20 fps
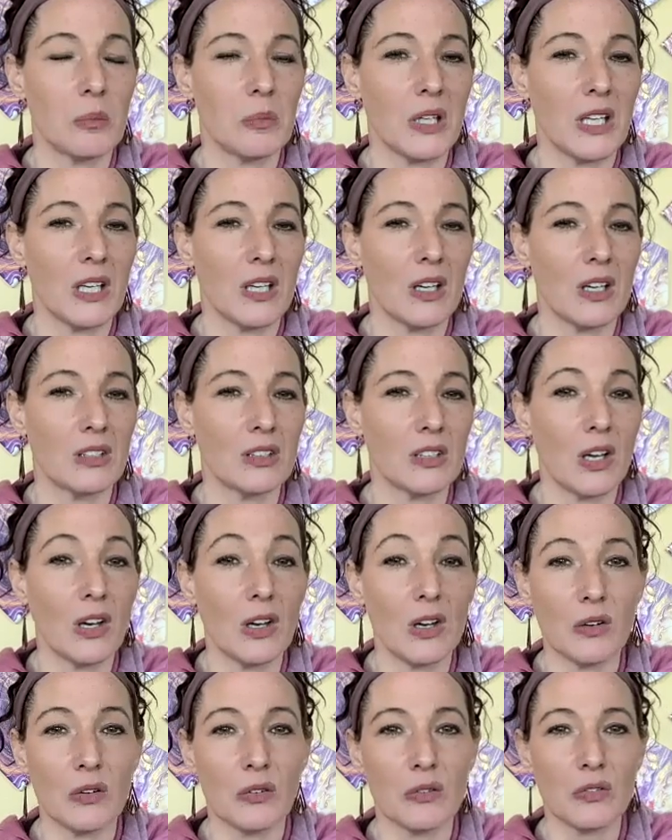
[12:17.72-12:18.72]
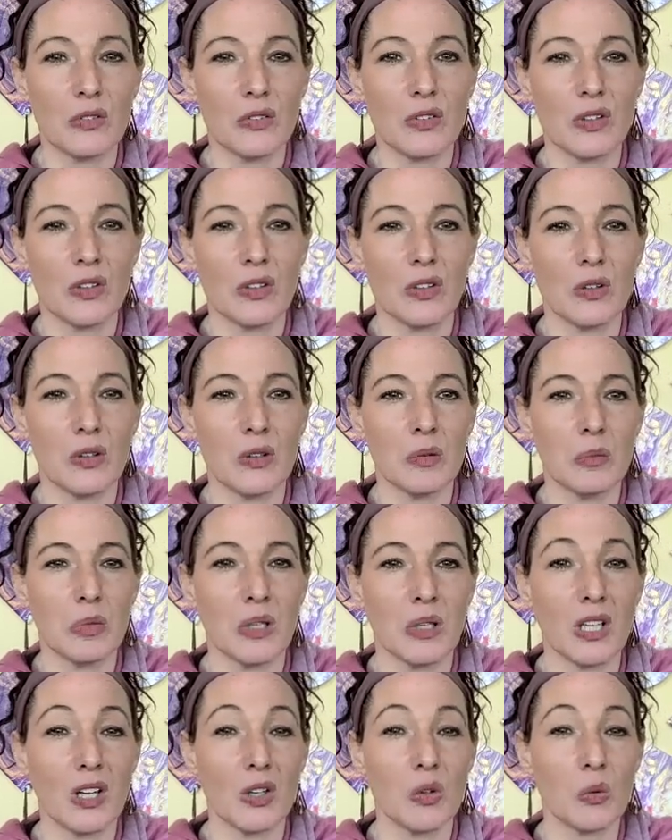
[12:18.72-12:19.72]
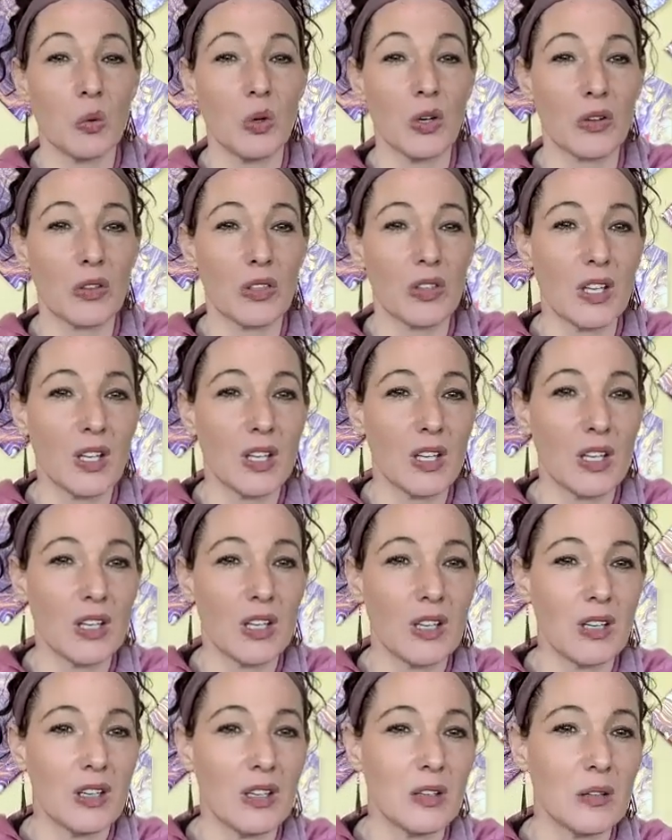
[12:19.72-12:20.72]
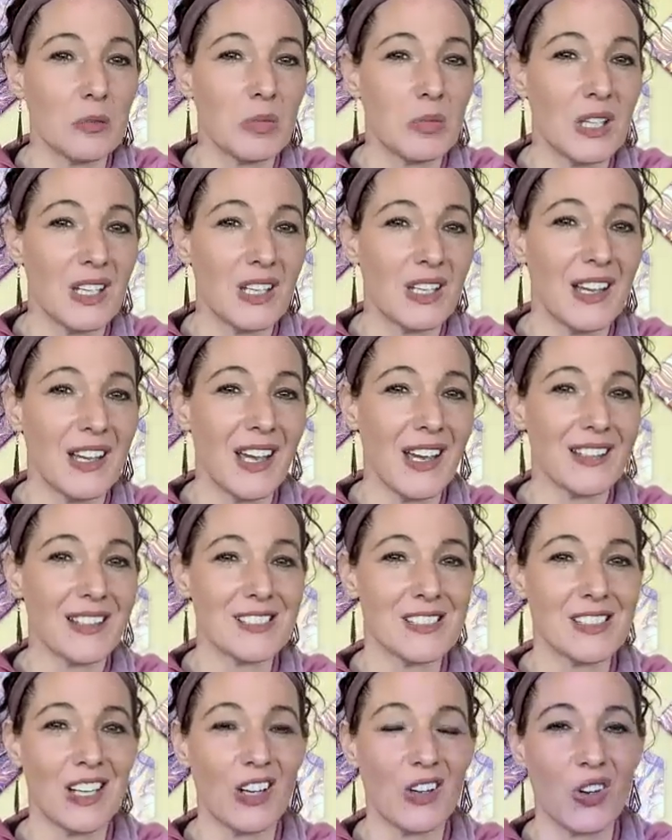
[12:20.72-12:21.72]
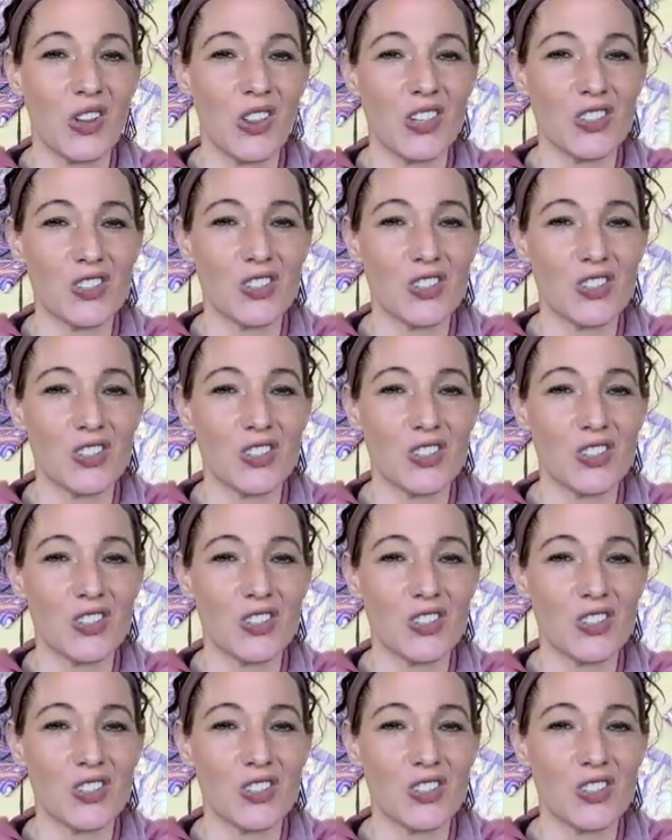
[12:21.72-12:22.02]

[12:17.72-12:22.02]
being unloved, being unworthy, being cast out of the